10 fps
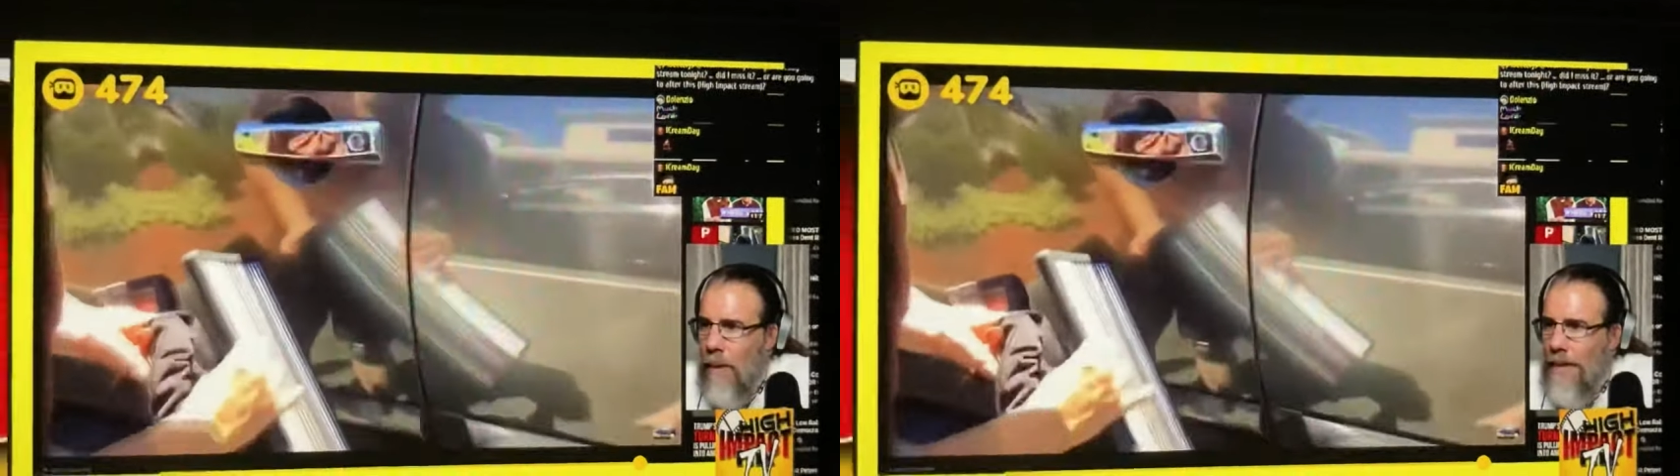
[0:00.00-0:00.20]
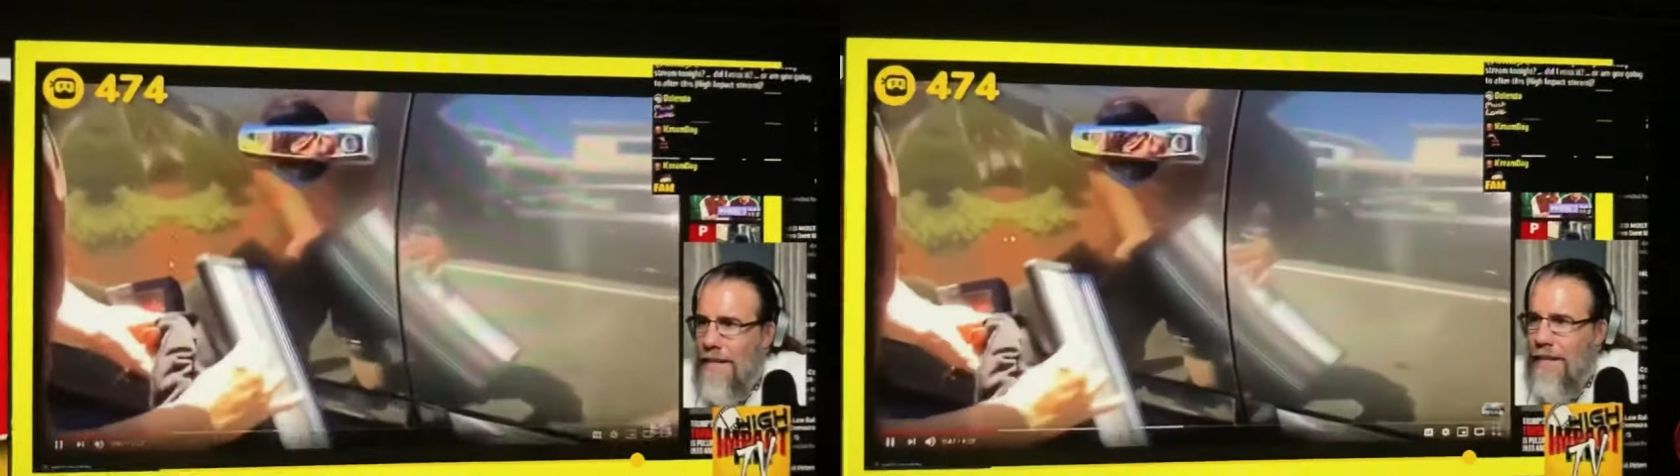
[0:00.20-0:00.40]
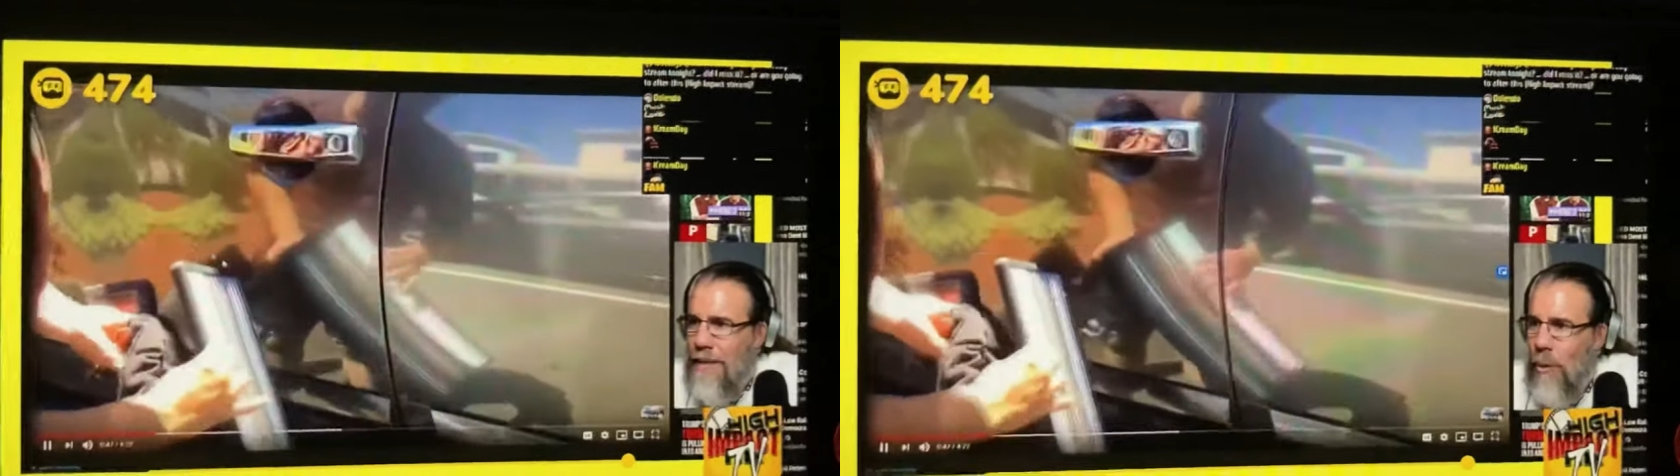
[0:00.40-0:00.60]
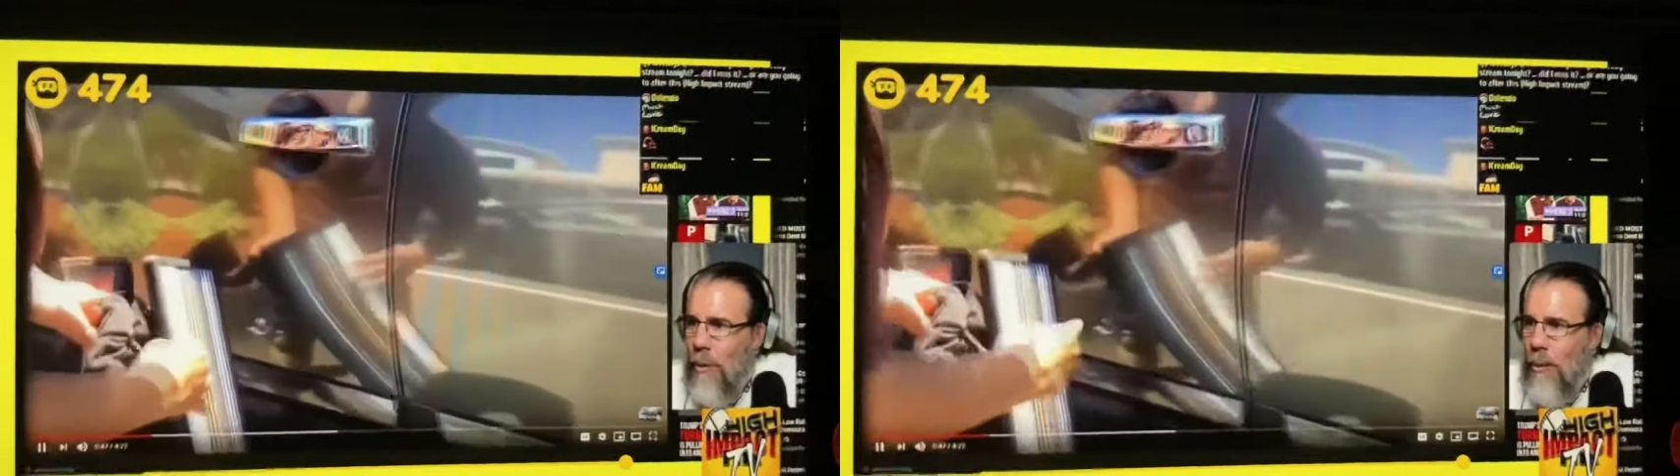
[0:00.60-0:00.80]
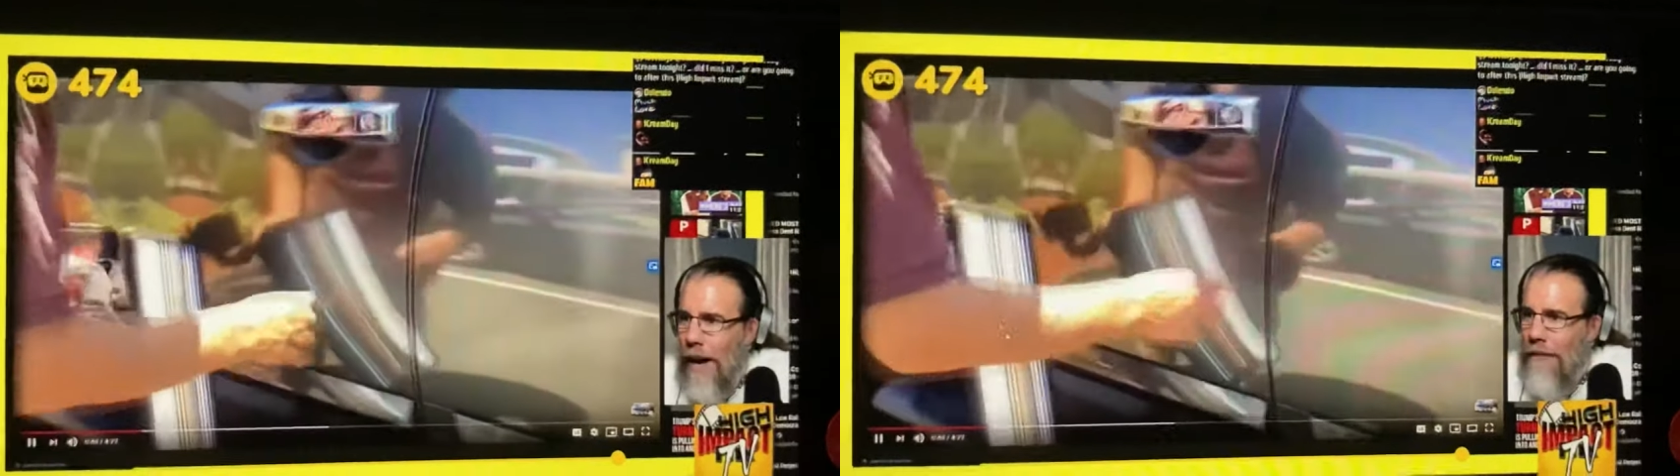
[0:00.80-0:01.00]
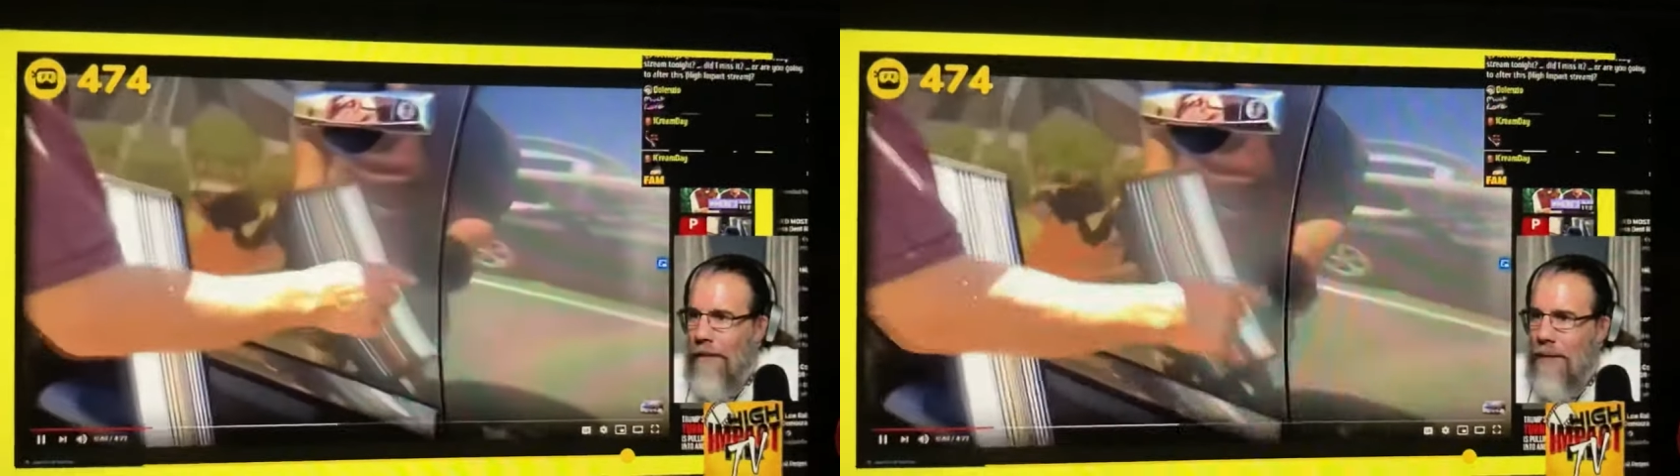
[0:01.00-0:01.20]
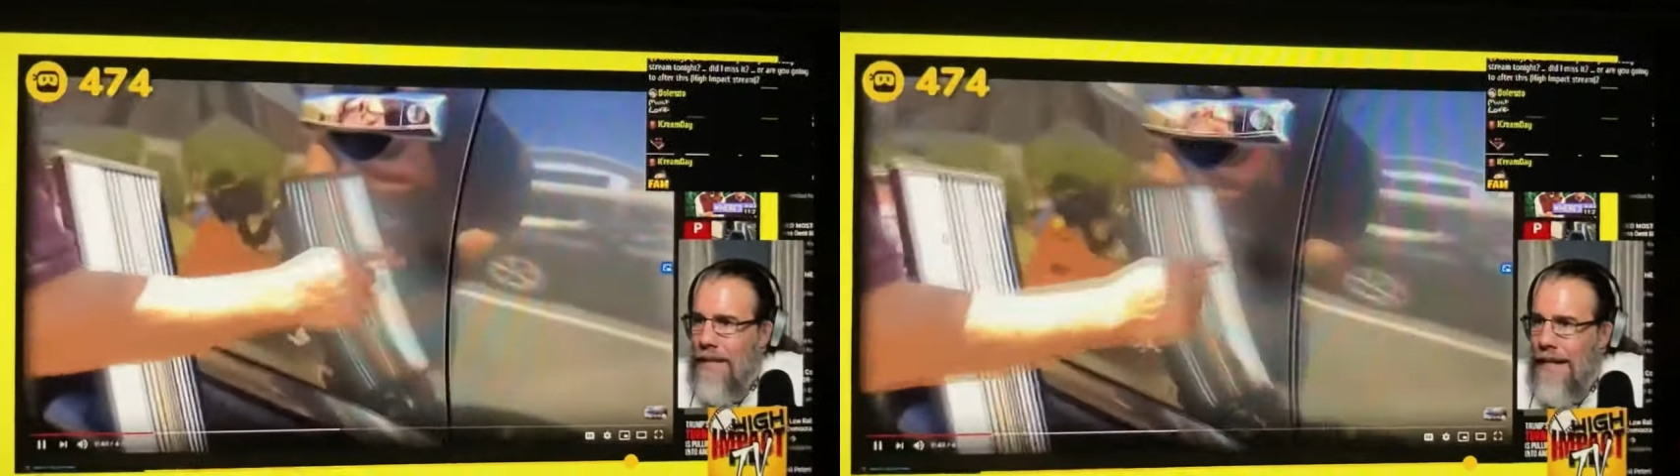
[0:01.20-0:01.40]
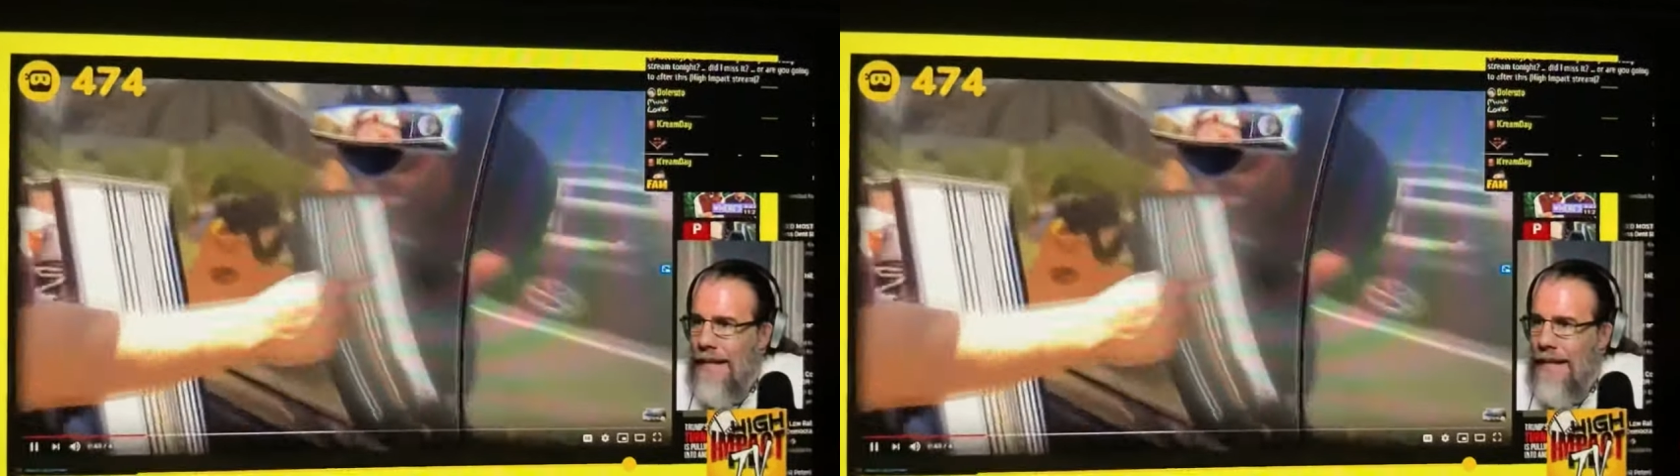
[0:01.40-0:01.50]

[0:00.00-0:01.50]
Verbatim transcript: what is this tool rack? I've never seen